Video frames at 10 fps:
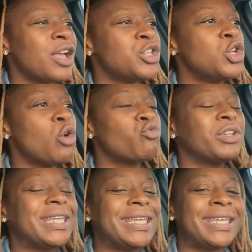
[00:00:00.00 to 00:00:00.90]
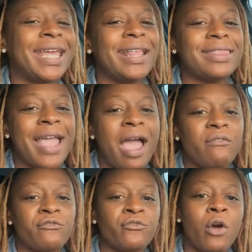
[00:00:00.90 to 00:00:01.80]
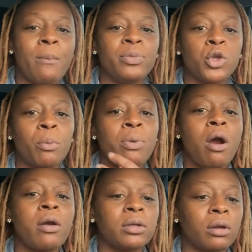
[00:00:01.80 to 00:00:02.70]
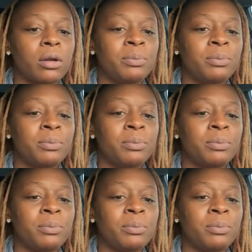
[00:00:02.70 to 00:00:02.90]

You don't really get that from your partner,